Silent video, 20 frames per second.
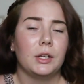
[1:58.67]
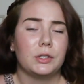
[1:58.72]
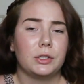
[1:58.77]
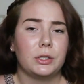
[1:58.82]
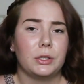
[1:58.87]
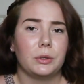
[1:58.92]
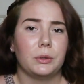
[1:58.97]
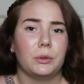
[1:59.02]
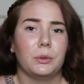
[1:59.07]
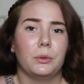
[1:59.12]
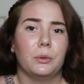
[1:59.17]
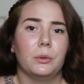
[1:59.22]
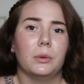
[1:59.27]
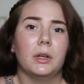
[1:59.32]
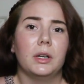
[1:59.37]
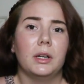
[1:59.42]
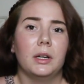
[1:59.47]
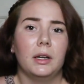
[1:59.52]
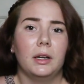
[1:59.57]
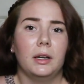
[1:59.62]

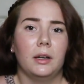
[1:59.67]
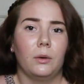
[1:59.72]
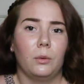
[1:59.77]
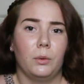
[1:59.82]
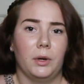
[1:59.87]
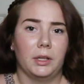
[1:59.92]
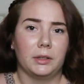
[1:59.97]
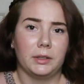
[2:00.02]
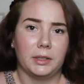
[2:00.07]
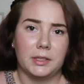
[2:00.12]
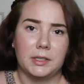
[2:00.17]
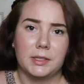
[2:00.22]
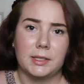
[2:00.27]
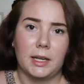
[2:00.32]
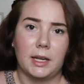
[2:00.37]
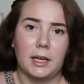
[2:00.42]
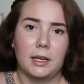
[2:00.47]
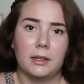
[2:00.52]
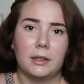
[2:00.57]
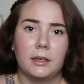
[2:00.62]
to oily
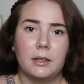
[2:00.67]
skin.